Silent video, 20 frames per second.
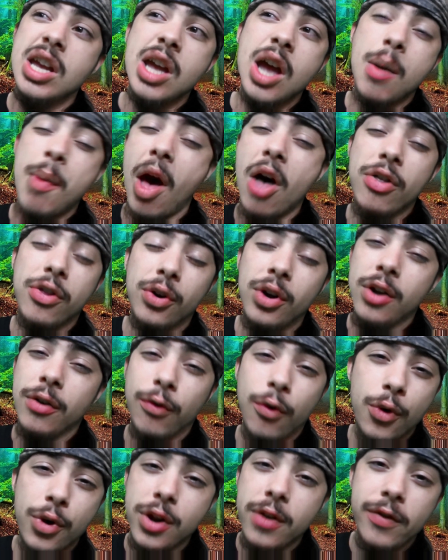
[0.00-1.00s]
about 30 or
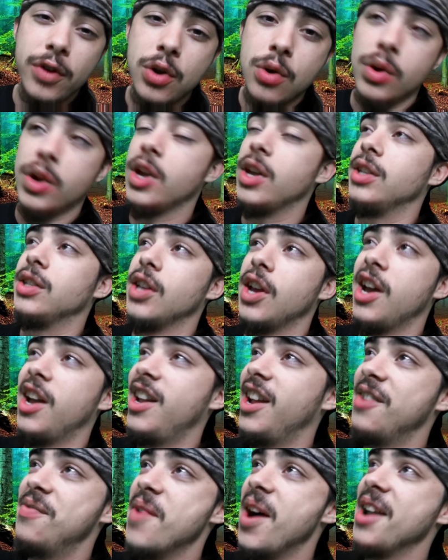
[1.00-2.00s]
40 of you, because
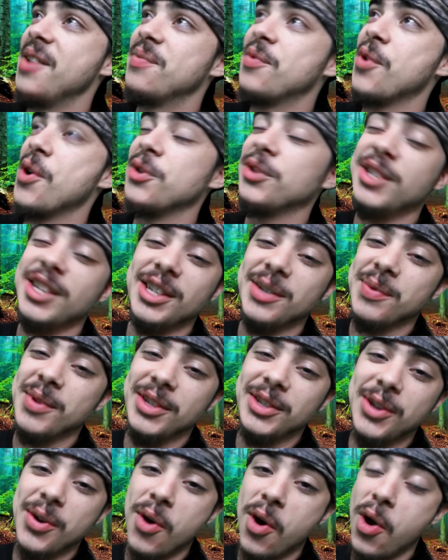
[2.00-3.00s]
my posting's
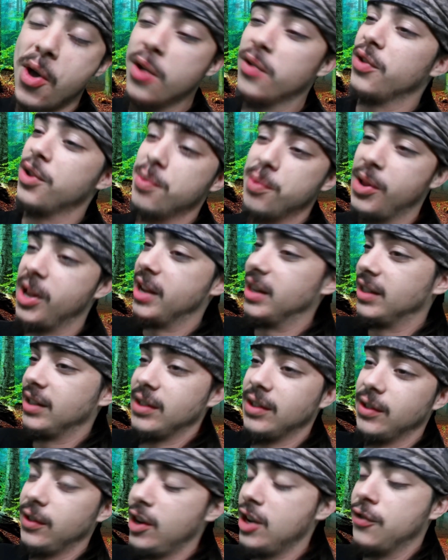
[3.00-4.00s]
been so all over the
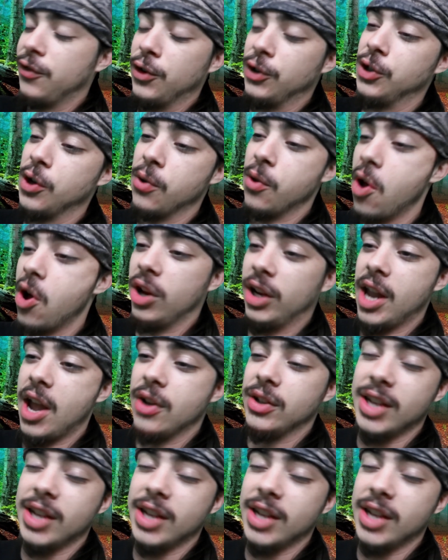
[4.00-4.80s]
place for so long now.